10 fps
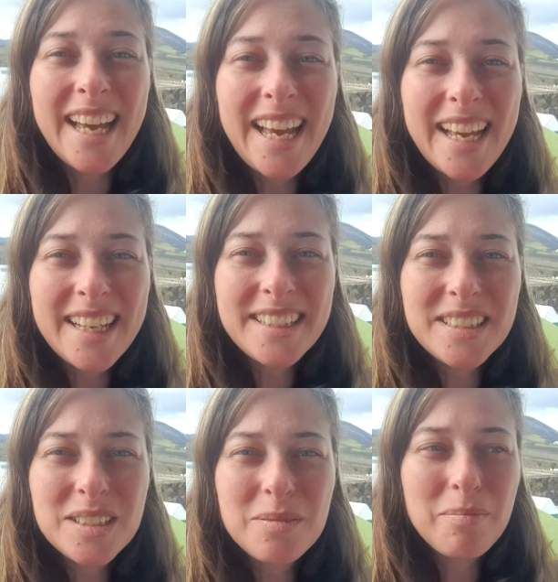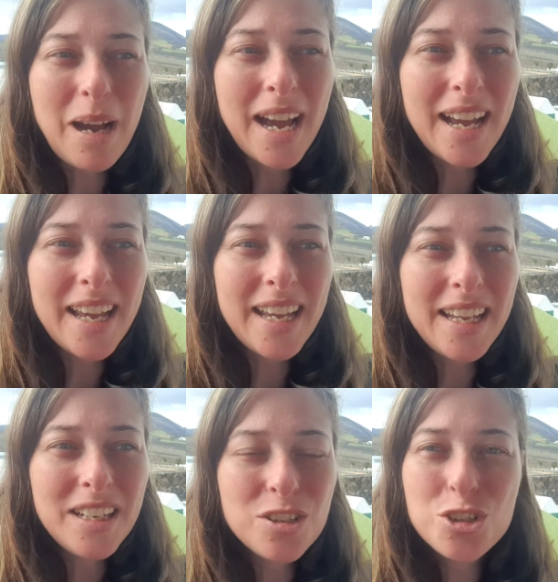And
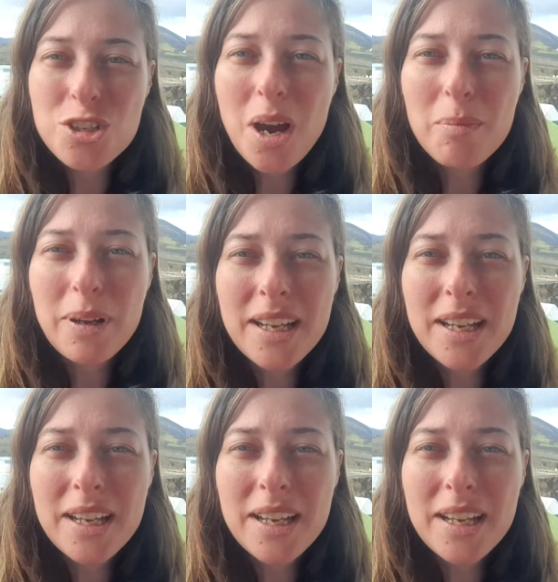my shop